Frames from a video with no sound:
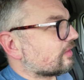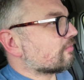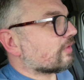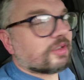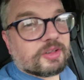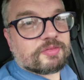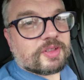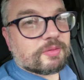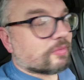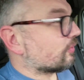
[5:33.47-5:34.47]
in my life
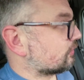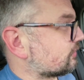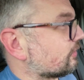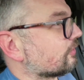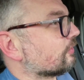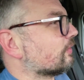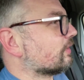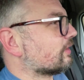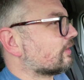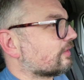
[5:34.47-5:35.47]
anymore,
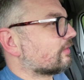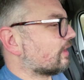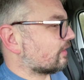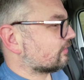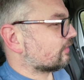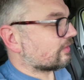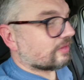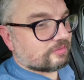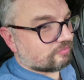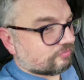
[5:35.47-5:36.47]
so yeah, and
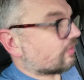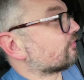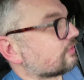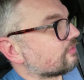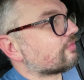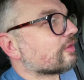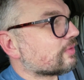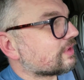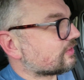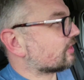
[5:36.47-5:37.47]
it's obviously a very
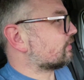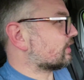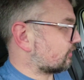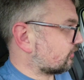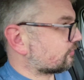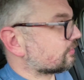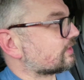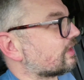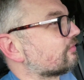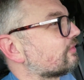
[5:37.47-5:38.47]
busy time of year, Christmas
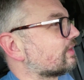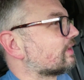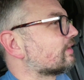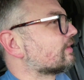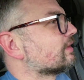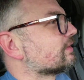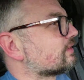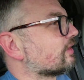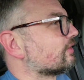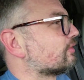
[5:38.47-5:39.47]
and everything
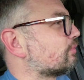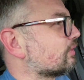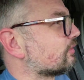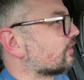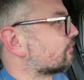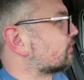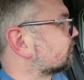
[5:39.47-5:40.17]
starting to build up.